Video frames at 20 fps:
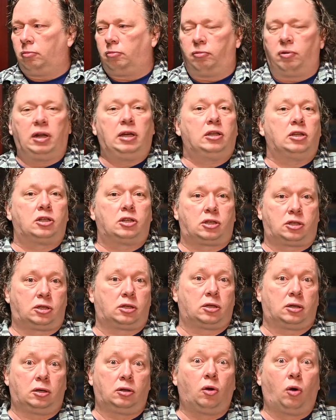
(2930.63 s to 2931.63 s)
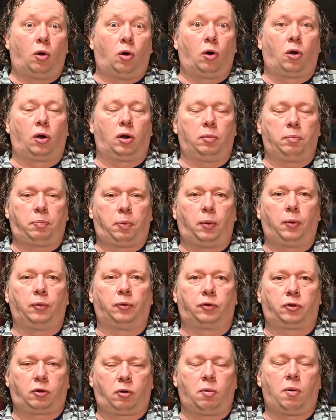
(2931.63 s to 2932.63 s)
rinse your
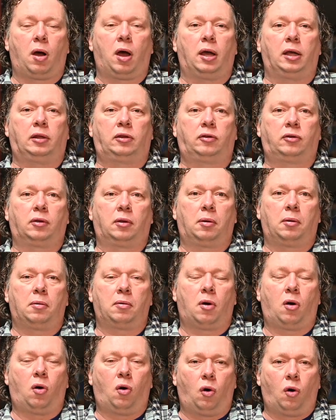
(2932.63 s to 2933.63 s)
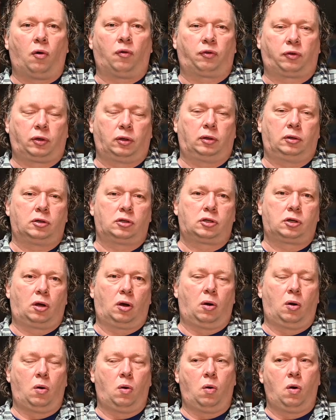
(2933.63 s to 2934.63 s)
pond quite often.
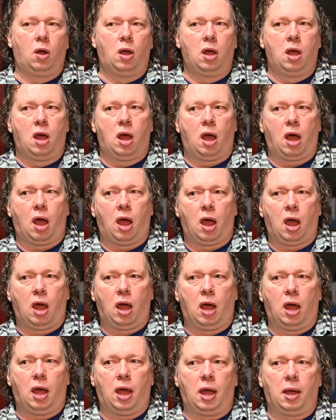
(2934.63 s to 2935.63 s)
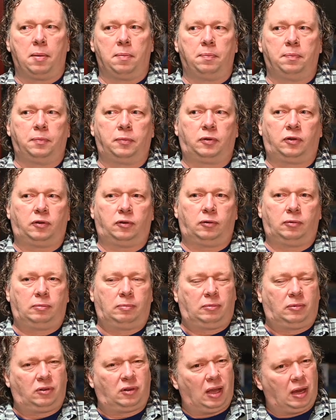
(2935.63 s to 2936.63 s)
So
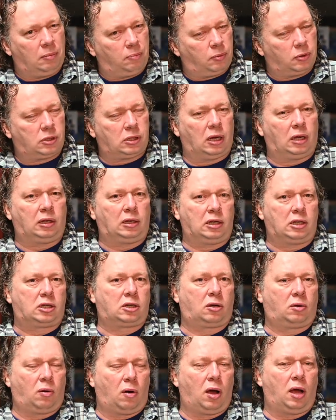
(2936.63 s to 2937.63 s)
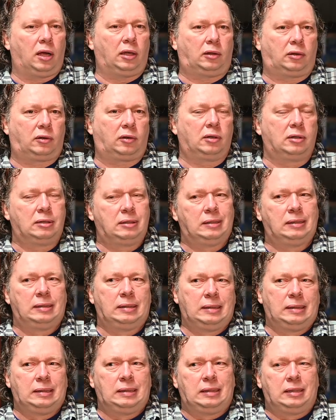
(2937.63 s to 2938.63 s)
10% is quite,
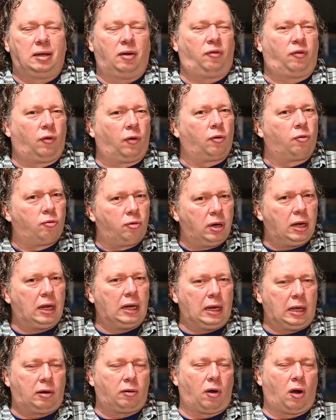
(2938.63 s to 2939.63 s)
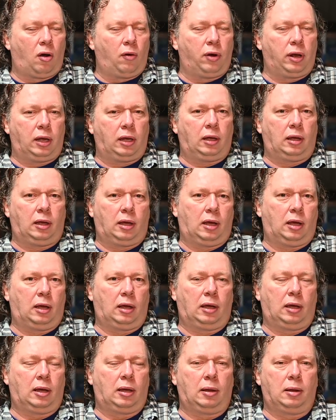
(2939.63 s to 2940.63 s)
for really growing
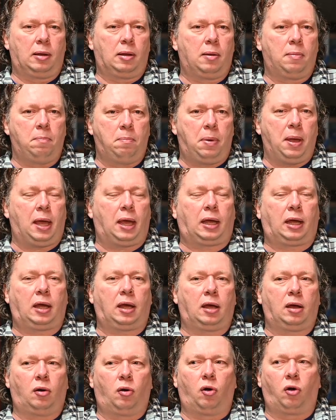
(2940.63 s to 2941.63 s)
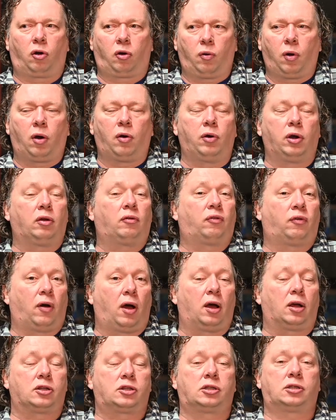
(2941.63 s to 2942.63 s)
big or growing
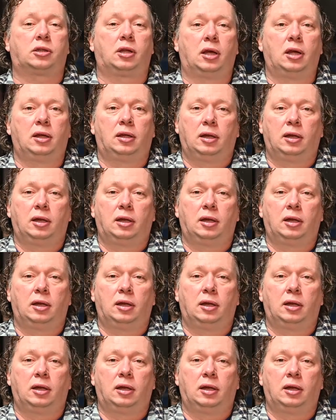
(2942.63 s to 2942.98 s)
fast,